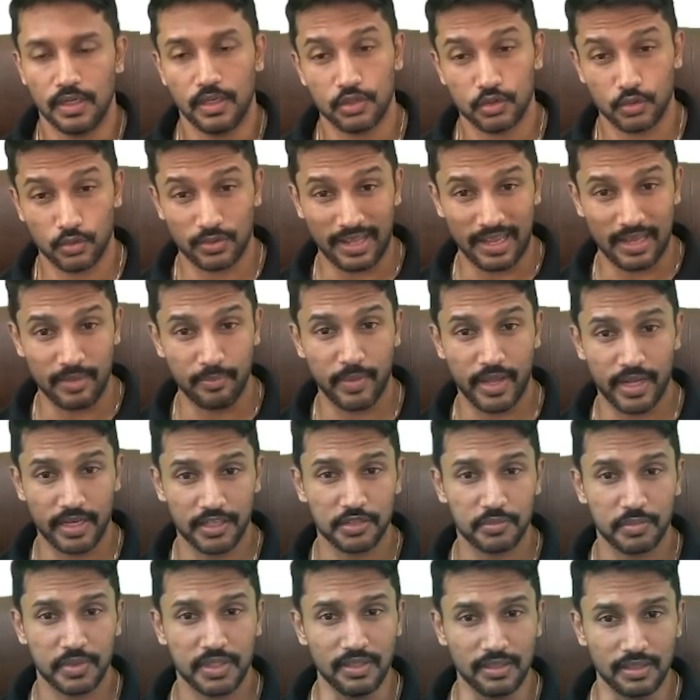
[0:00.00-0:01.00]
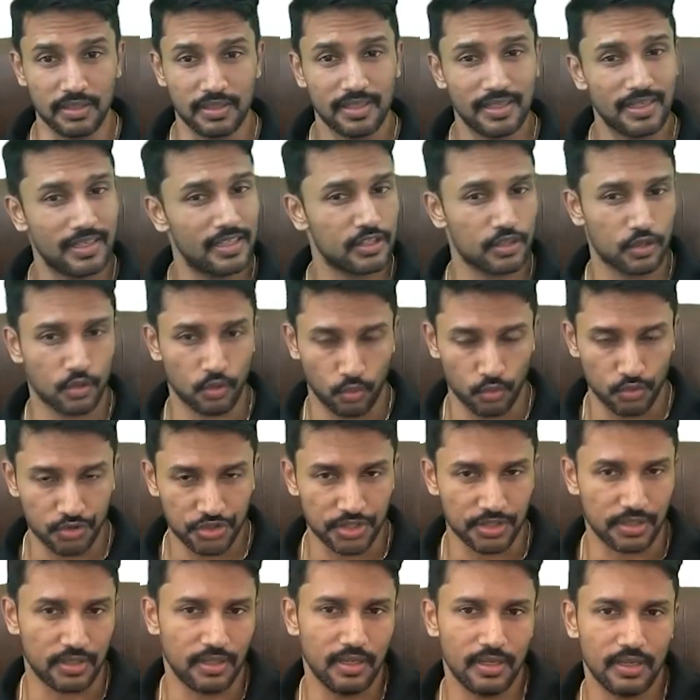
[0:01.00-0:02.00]
So time management is
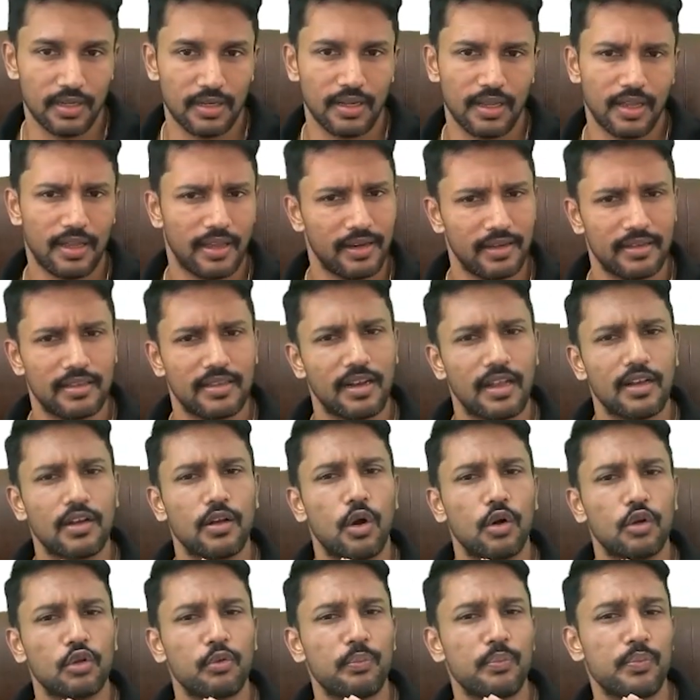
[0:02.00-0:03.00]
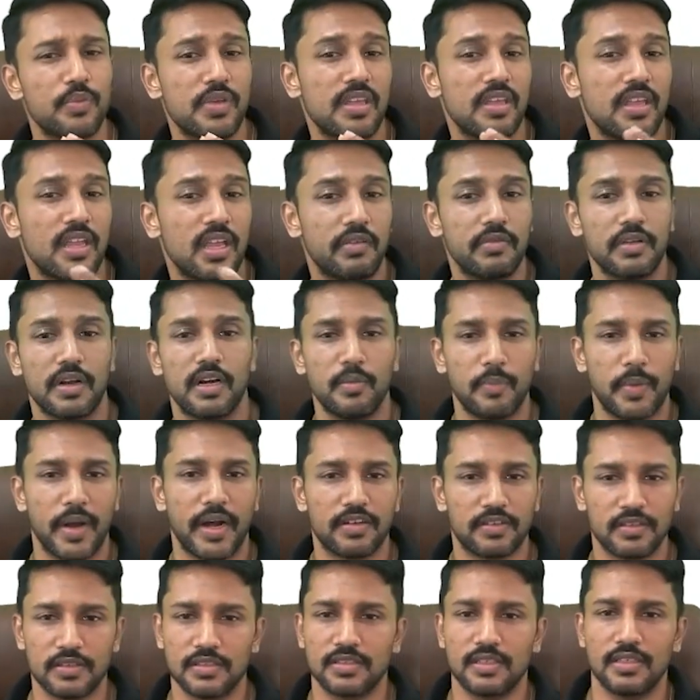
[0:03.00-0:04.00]
crucial. And there are a lot of behavioral
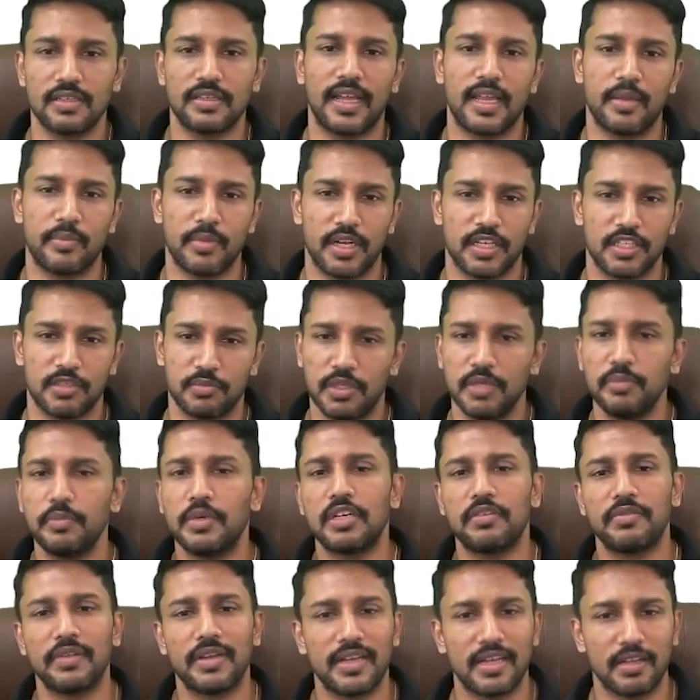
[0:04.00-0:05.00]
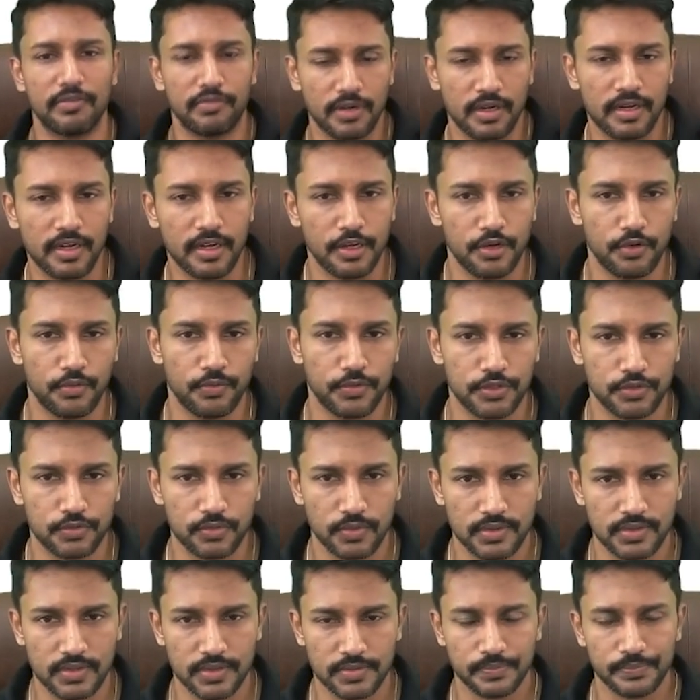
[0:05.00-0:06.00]
patterns in time management between different
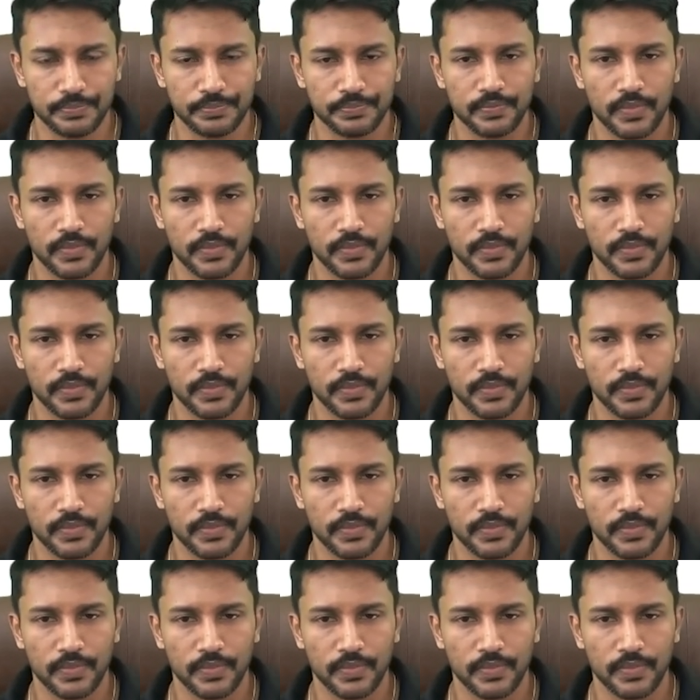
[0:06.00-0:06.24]
individuals.